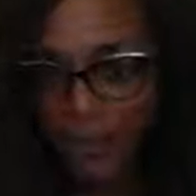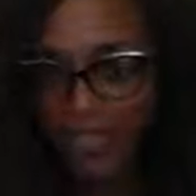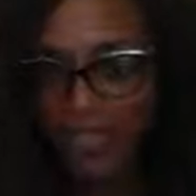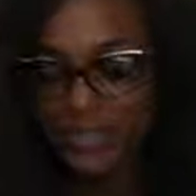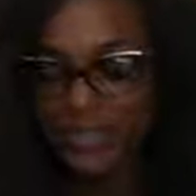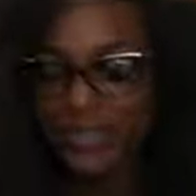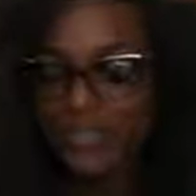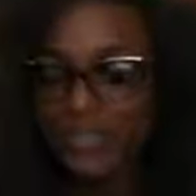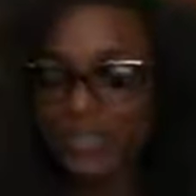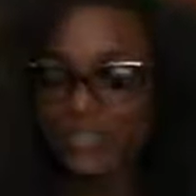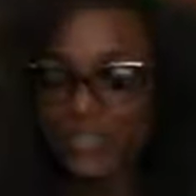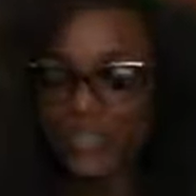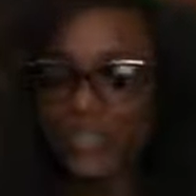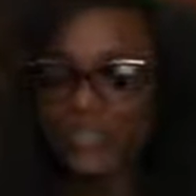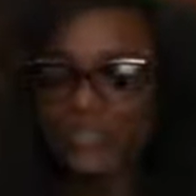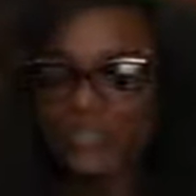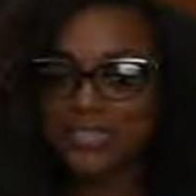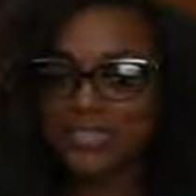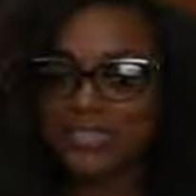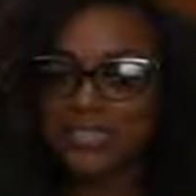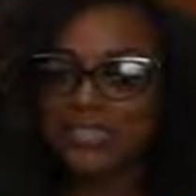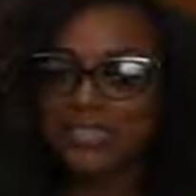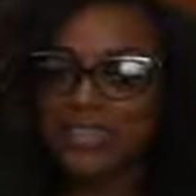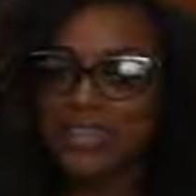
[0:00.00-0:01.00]
And then he
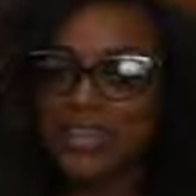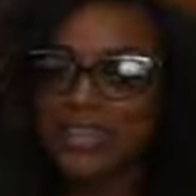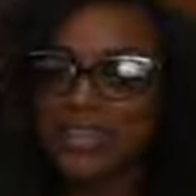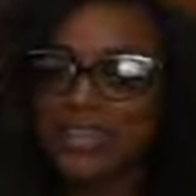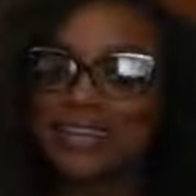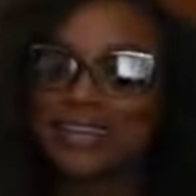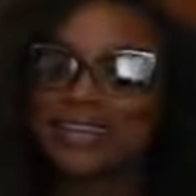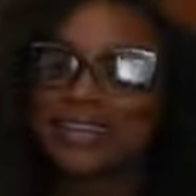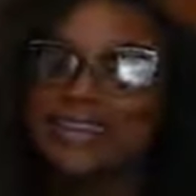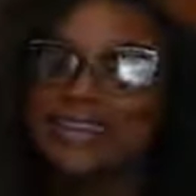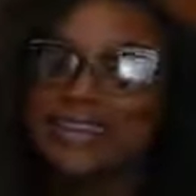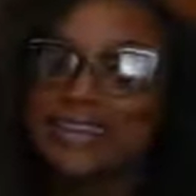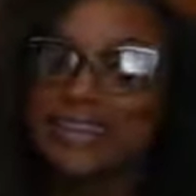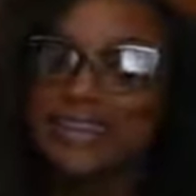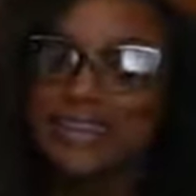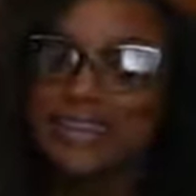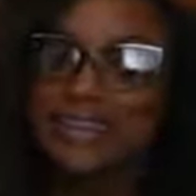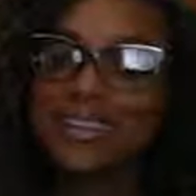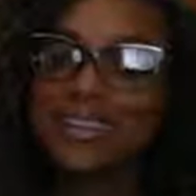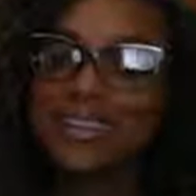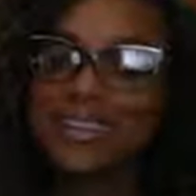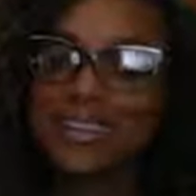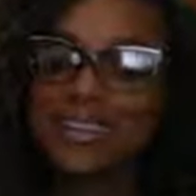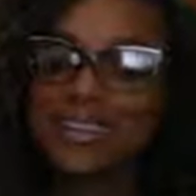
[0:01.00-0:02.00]
shakes his hand.
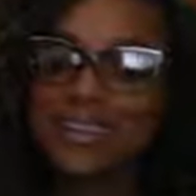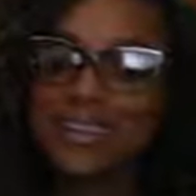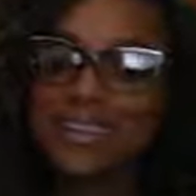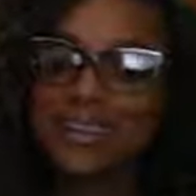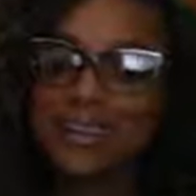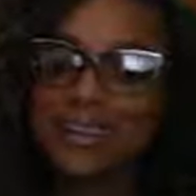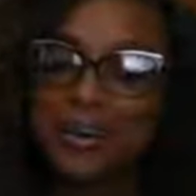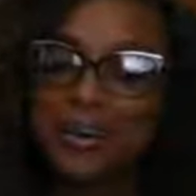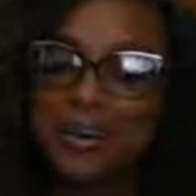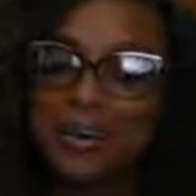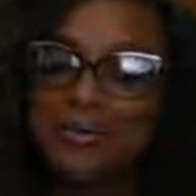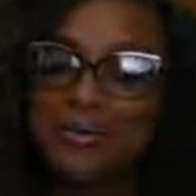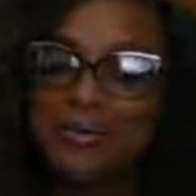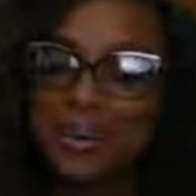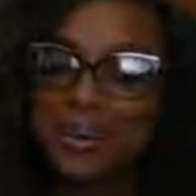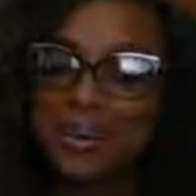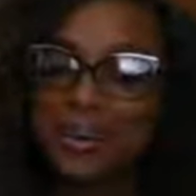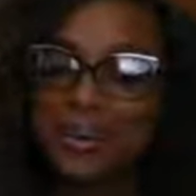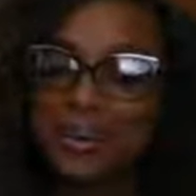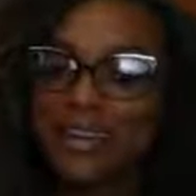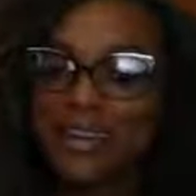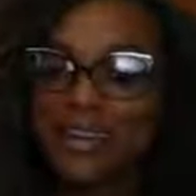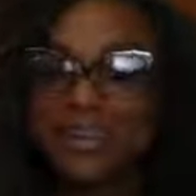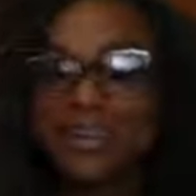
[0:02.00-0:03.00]
So I'm
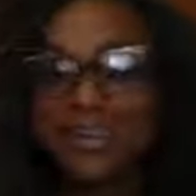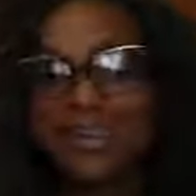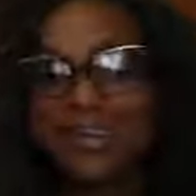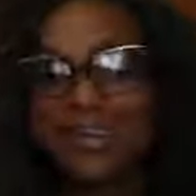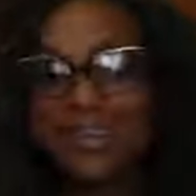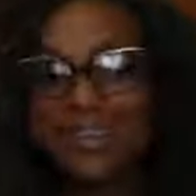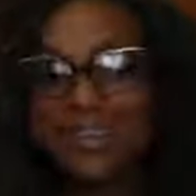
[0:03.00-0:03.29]
like,